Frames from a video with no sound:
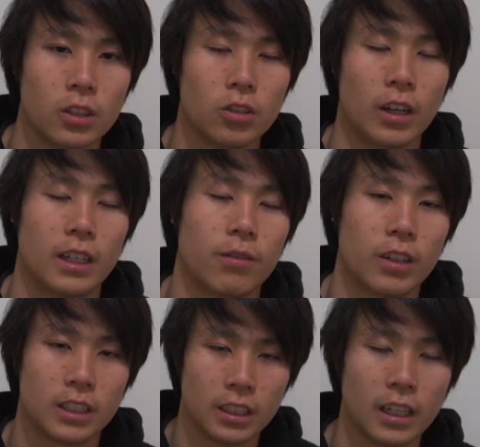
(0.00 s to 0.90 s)
do it. And then
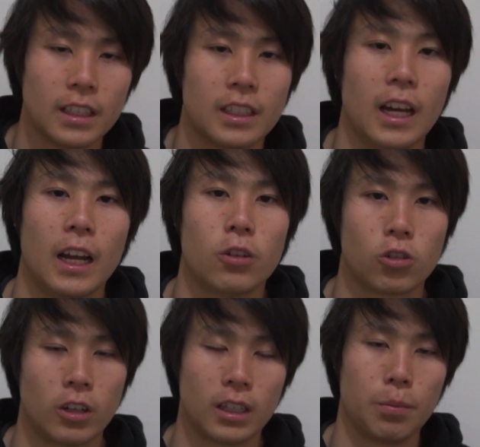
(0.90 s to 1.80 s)
once you've done that, it will
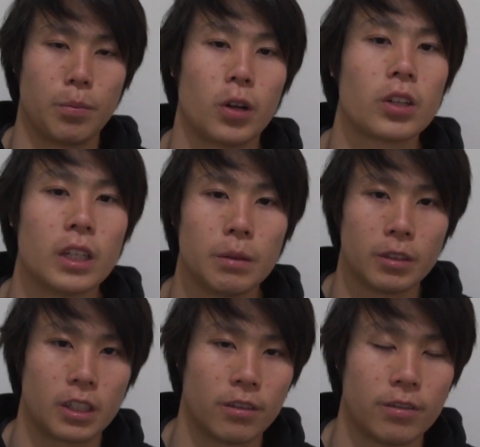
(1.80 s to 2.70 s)
create that bokeh
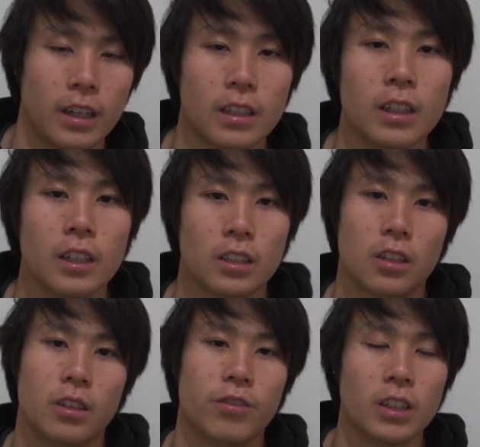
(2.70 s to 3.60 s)
image effect.
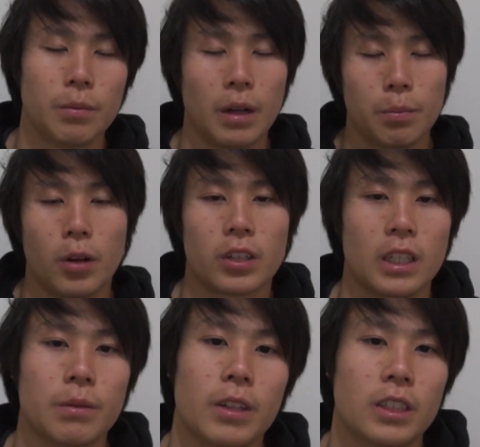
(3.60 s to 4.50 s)
So the thing about
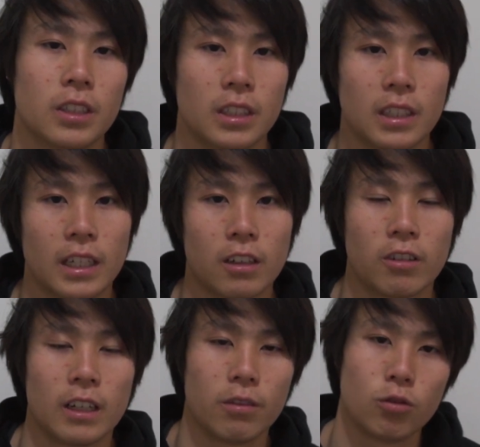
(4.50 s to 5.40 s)
bokeh images is it can
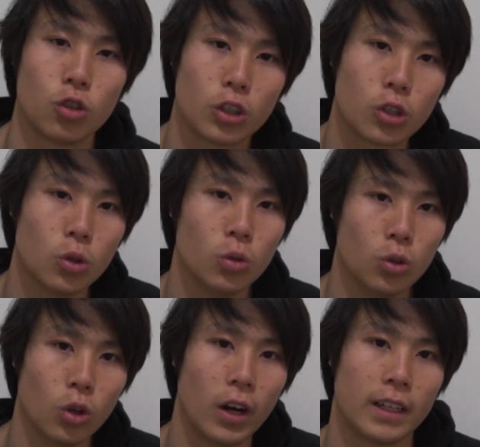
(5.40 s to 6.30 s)
create that really cool
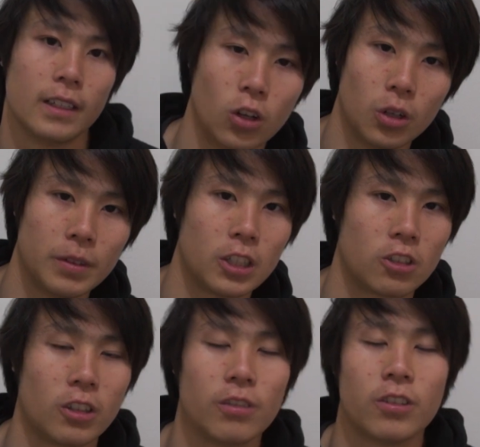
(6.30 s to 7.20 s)
night urban
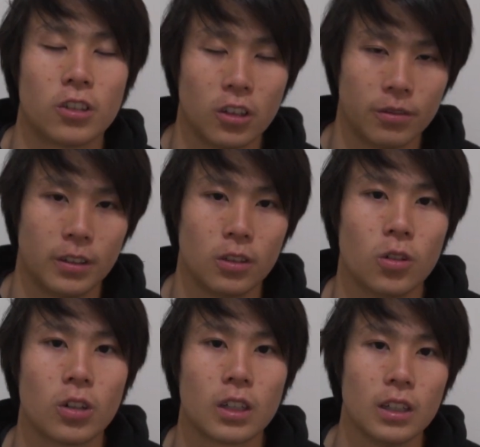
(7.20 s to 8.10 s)
street photography
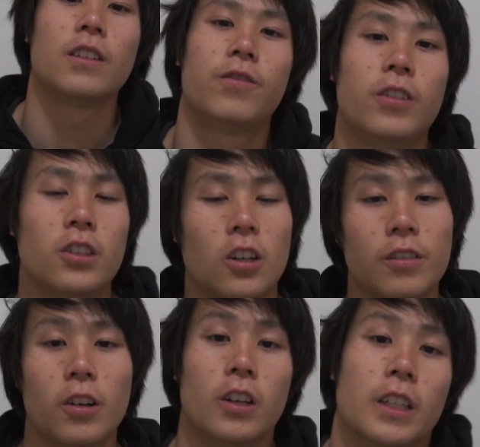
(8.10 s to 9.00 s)
look. And another
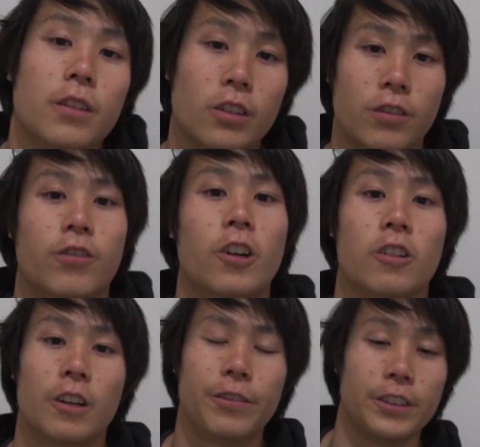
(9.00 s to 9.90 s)
photography idea you want to
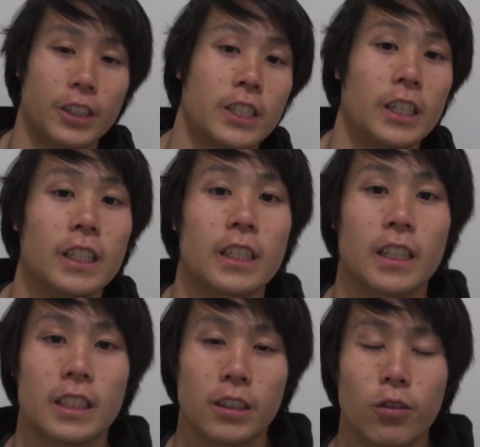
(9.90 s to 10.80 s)
photograph in your
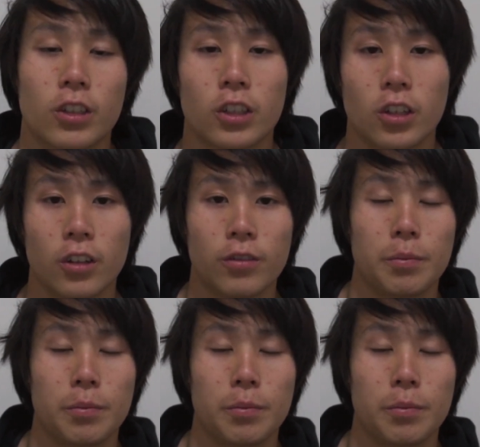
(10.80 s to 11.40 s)
city is you want to go for